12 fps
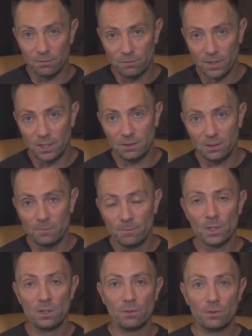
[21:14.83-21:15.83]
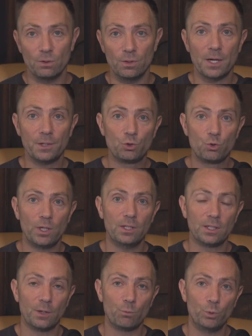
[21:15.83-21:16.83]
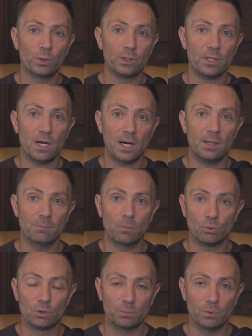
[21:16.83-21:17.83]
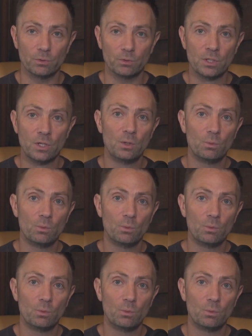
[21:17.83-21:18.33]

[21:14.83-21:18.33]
And finally, they're not trading at really high multiples,